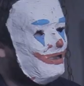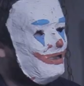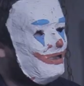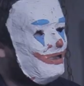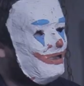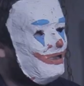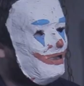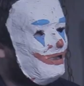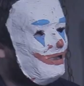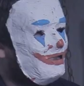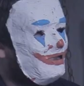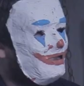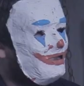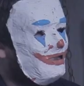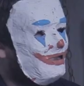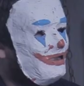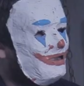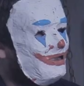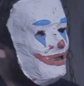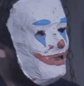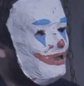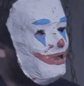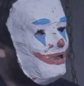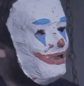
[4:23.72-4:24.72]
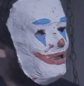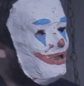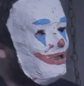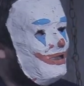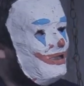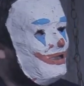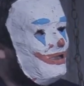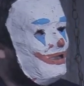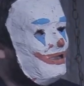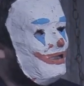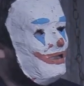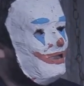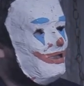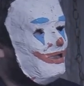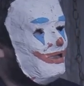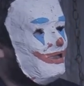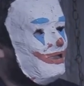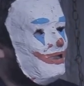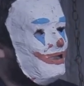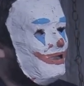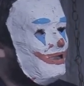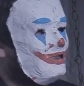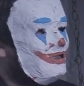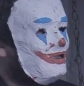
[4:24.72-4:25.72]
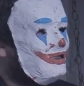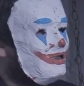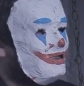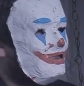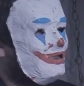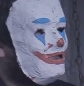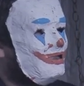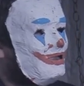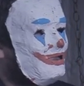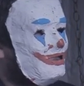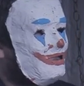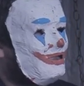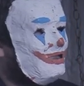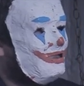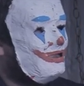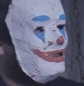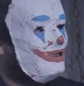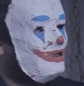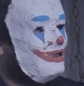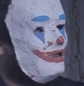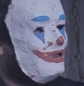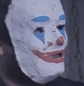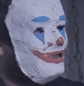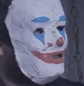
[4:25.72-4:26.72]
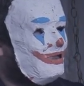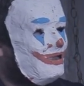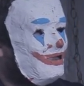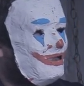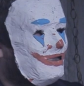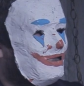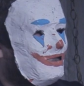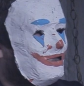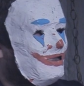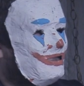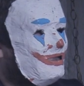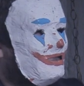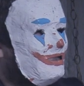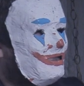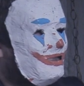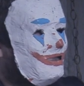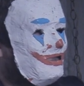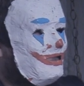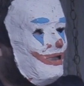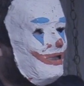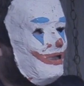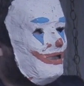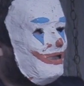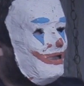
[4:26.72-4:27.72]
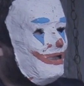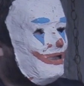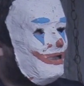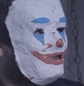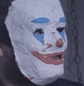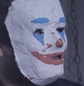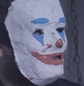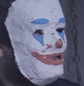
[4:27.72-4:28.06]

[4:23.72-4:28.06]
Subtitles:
(no one is talking)